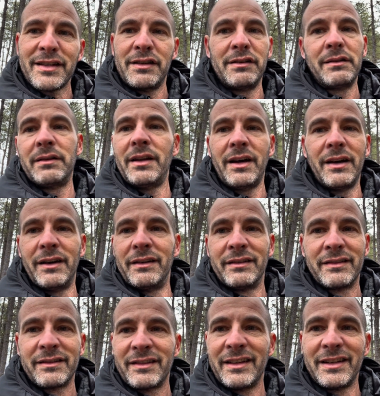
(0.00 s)
No,
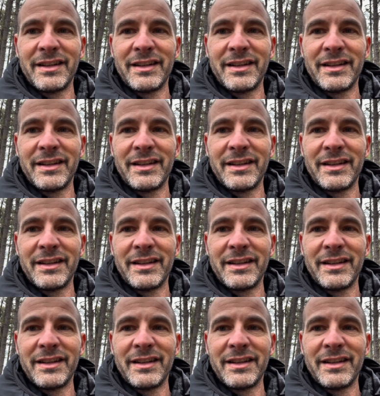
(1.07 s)
you